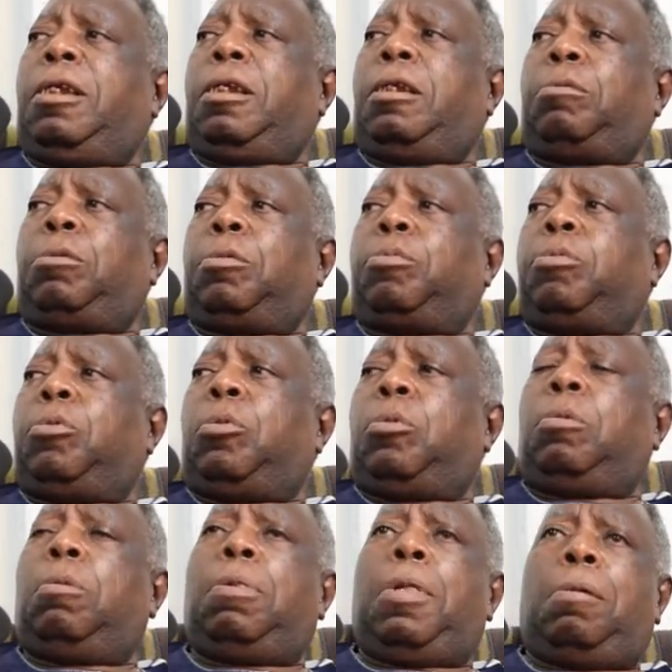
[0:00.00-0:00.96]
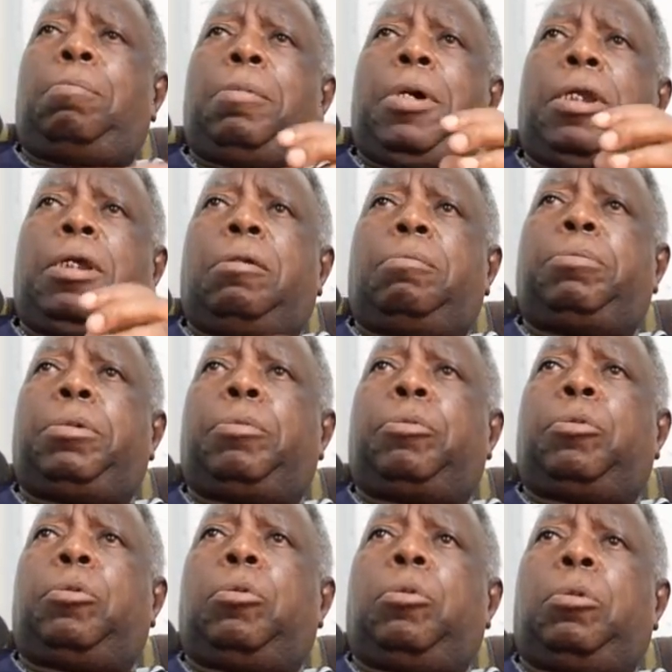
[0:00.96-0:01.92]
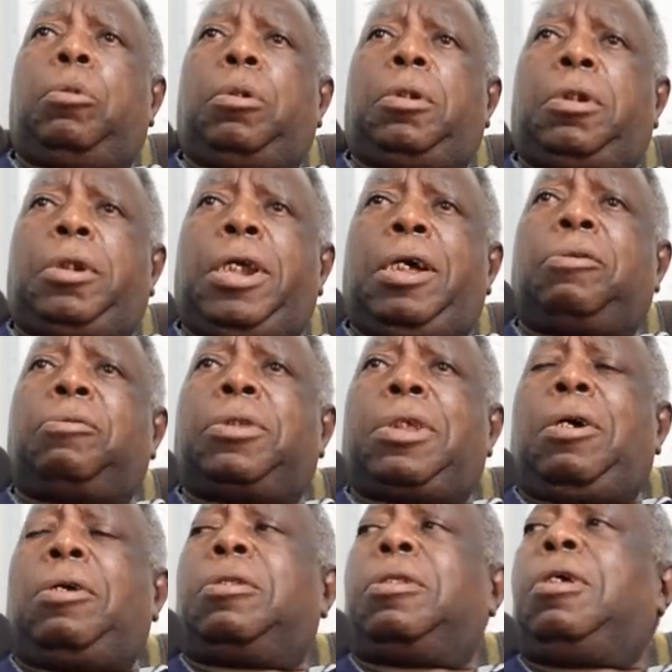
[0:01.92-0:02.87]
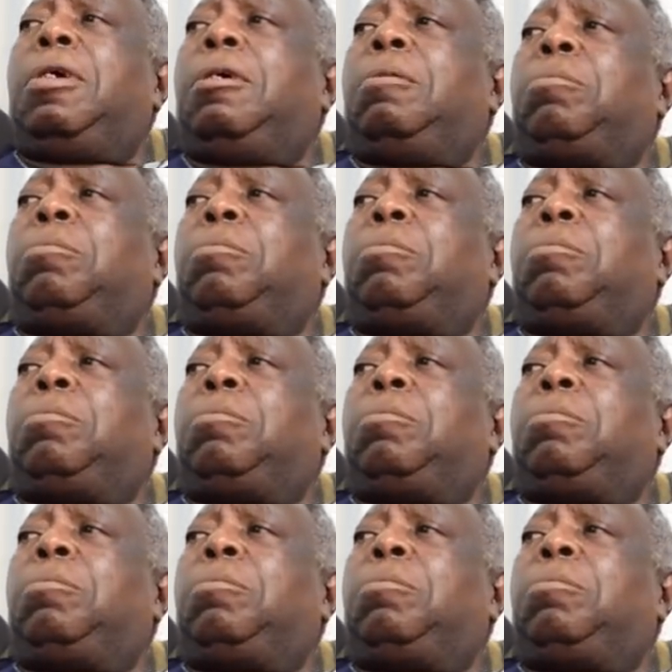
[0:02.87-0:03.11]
The people, there are many people down south.